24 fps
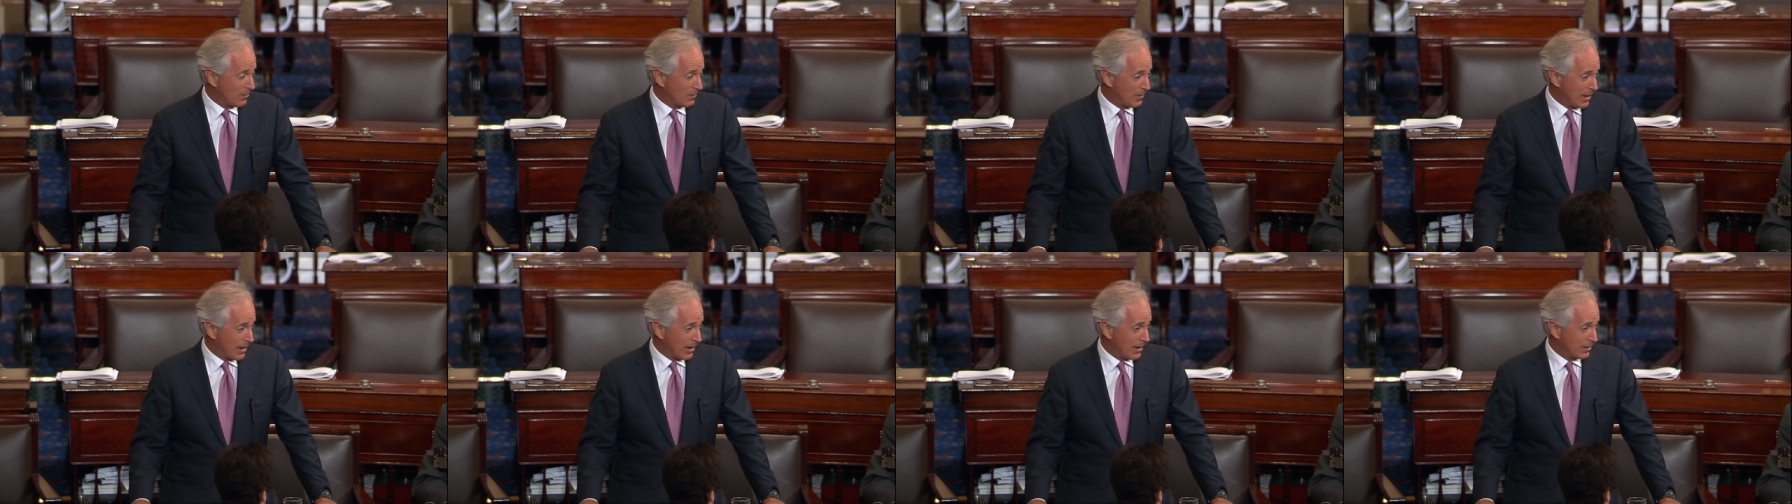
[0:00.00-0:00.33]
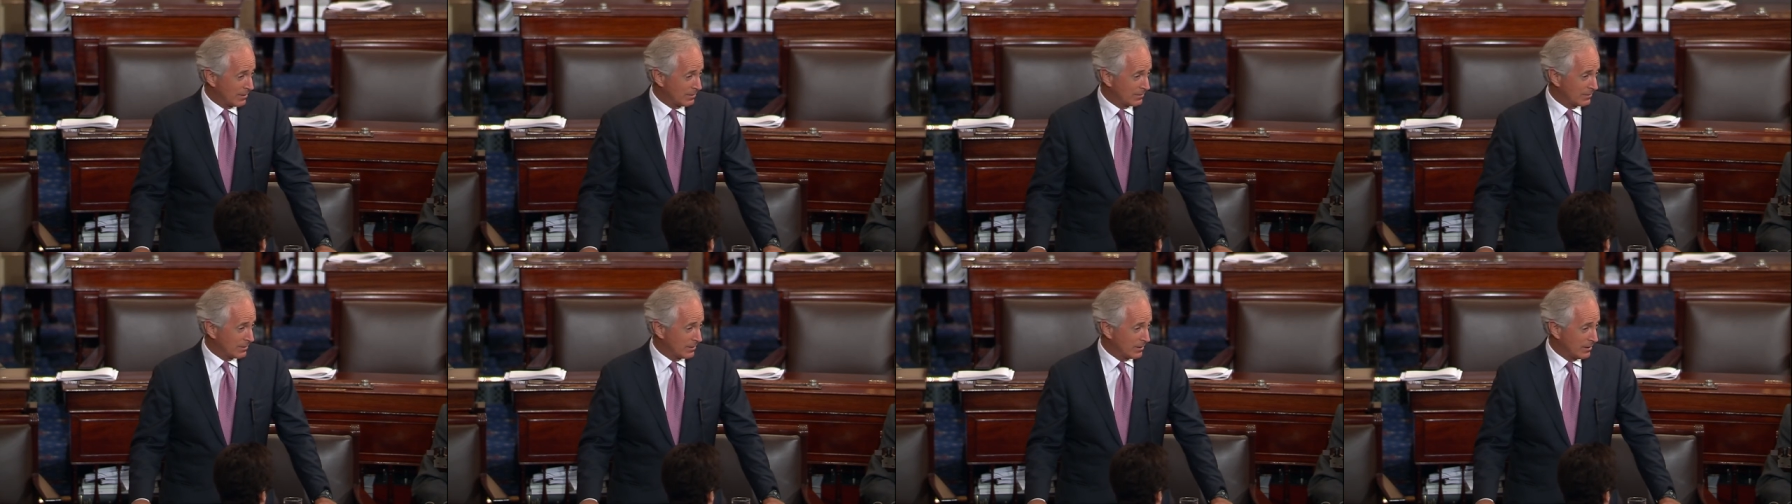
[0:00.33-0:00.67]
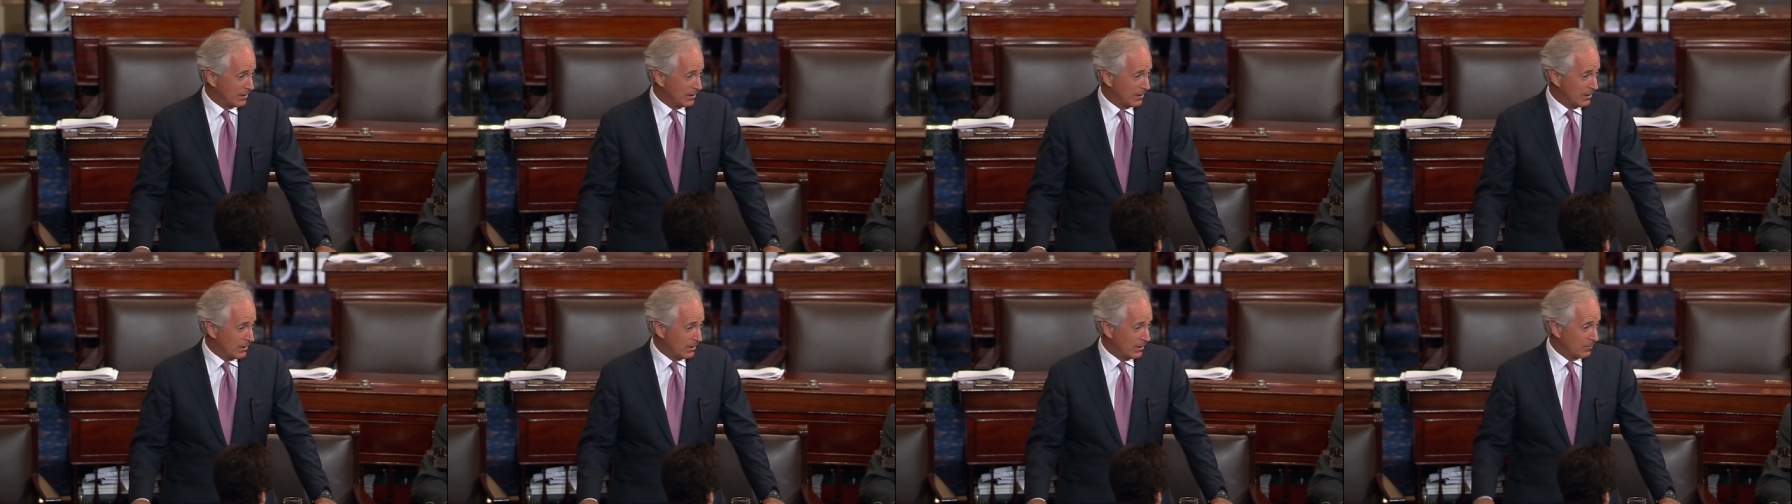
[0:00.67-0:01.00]
man,
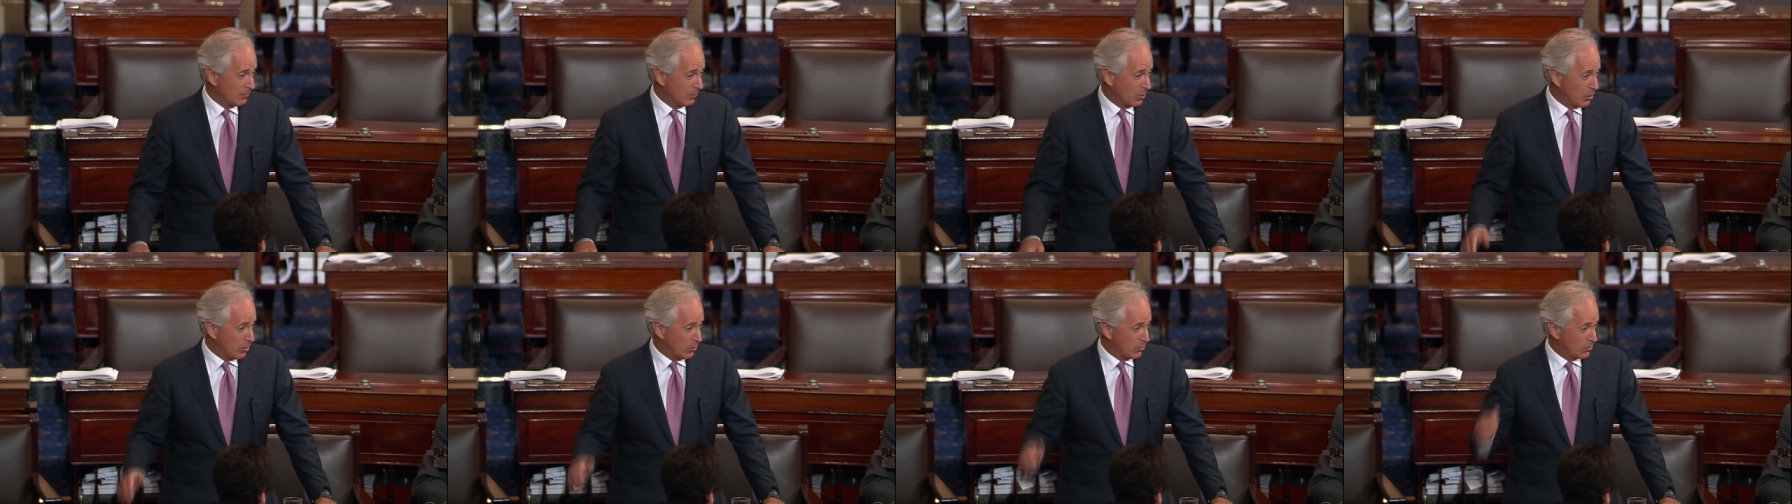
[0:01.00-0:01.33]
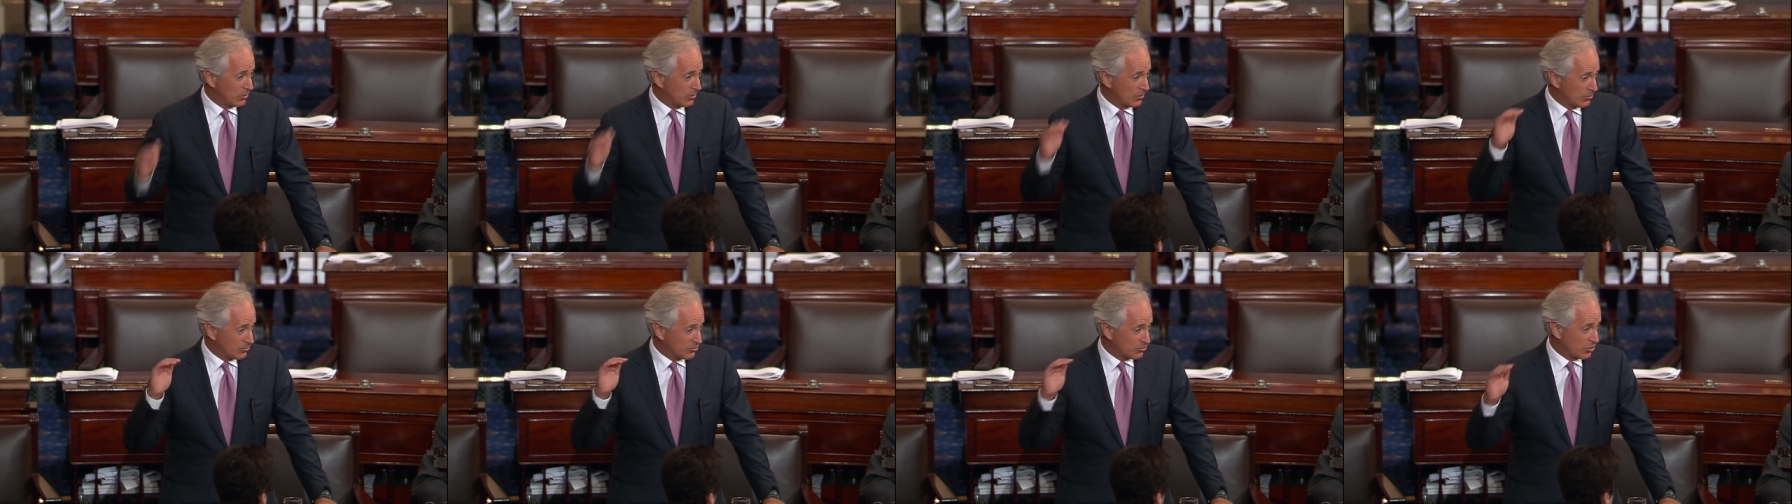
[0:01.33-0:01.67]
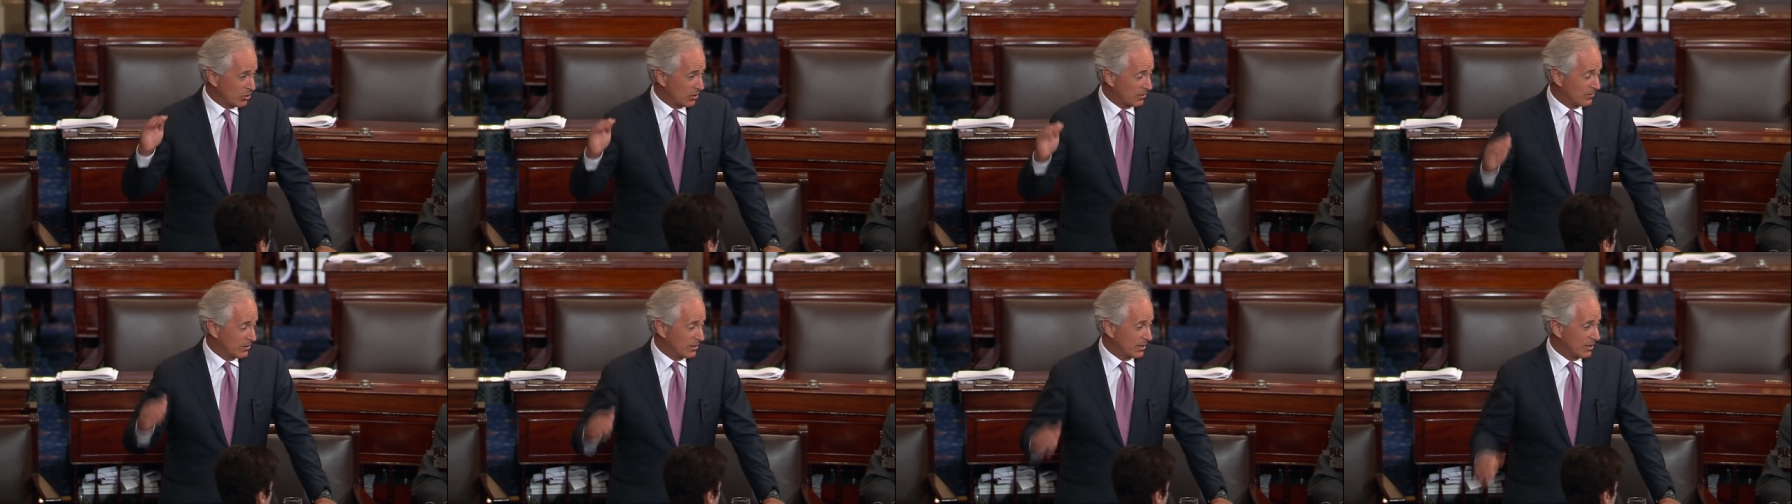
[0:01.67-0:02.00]
both
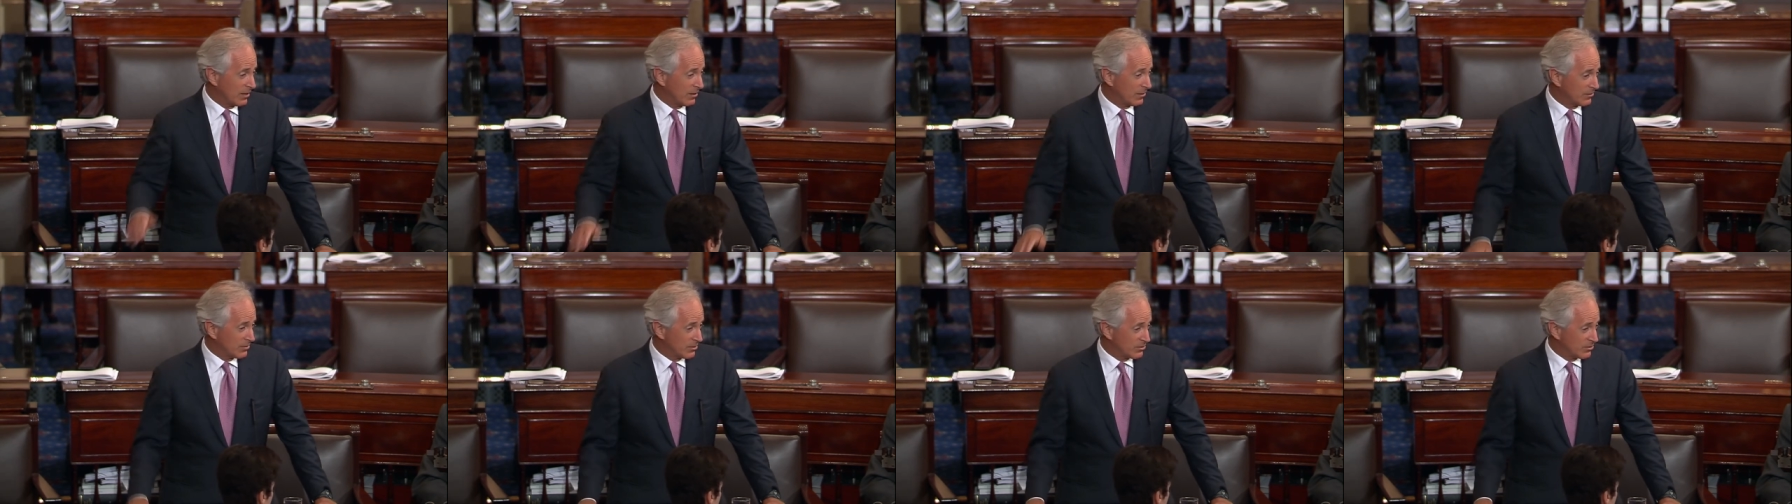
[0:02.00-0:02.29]
serving here in